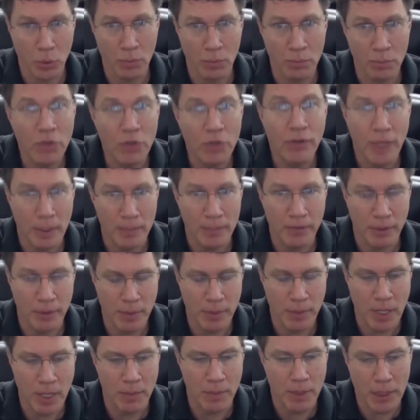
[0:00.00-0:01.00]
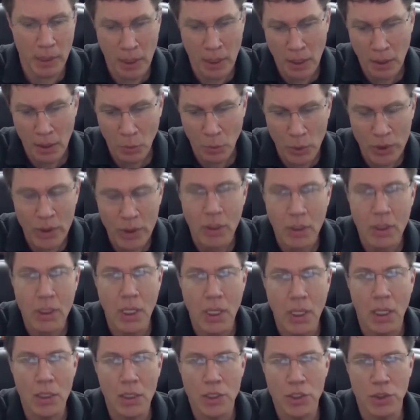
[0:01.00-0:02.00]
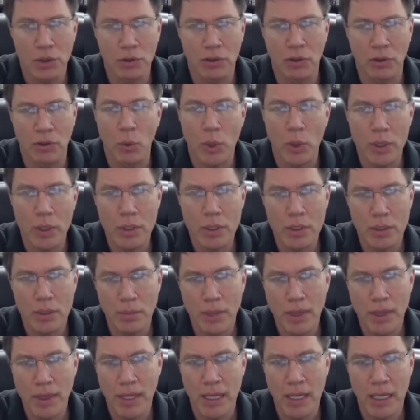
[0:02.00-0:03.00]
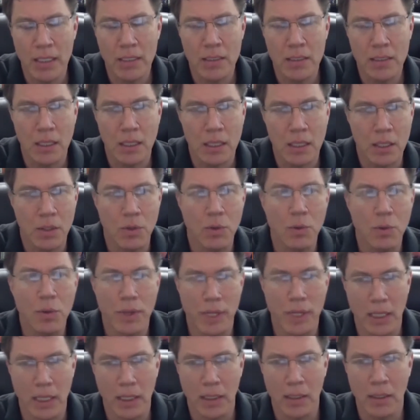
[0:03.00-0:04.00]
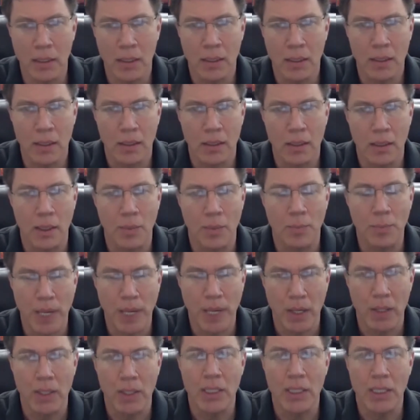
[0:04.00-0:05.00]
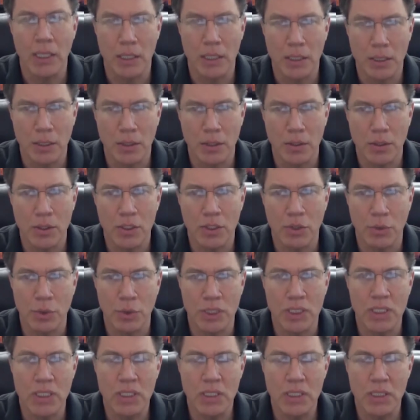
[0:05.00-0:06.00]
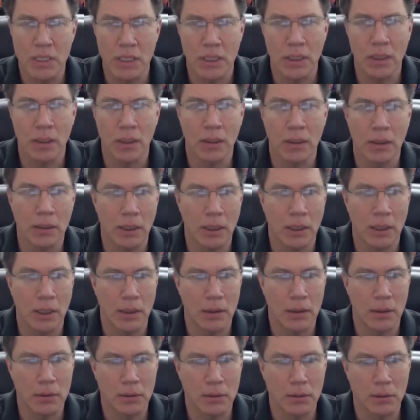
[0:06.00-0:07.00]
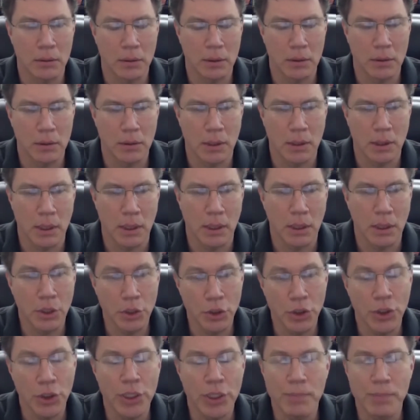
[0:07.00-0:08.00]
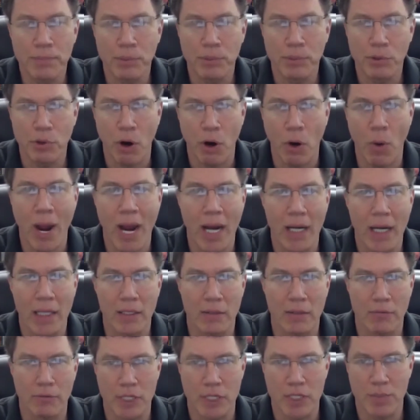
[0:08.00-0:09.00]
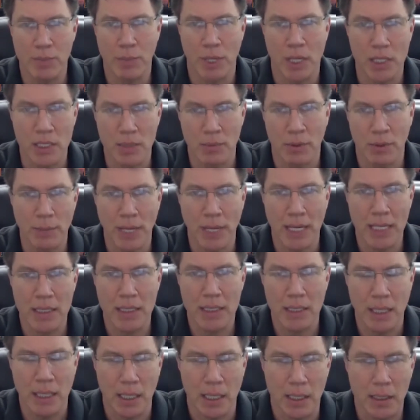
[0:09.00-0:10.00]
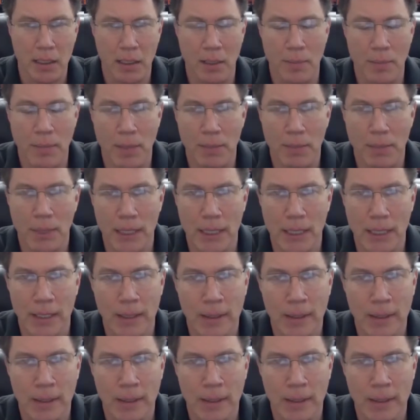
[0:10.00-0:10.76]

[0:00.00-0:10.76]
move up from there, but with their young children, what are some things that you think a parent can do to instill a good, proactive, responsible mindset about money?